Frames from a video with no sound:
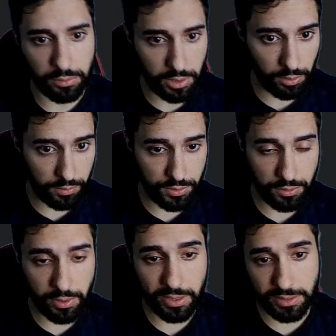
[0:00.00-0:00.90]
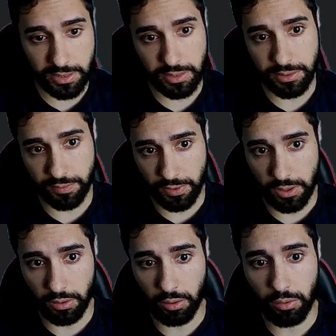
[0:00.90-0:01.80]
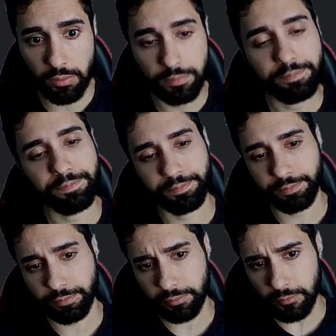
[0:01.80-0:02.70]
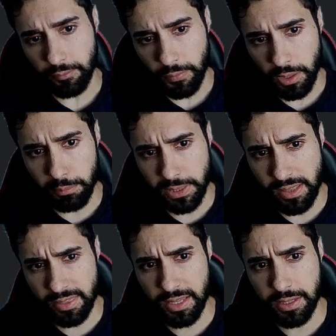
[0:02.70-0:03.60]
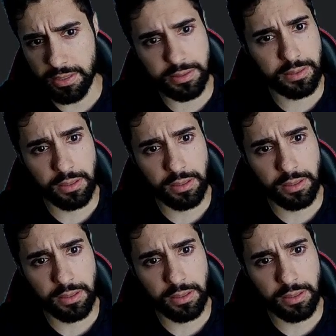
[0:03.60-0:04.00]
that also extends vehicle. But the thing is,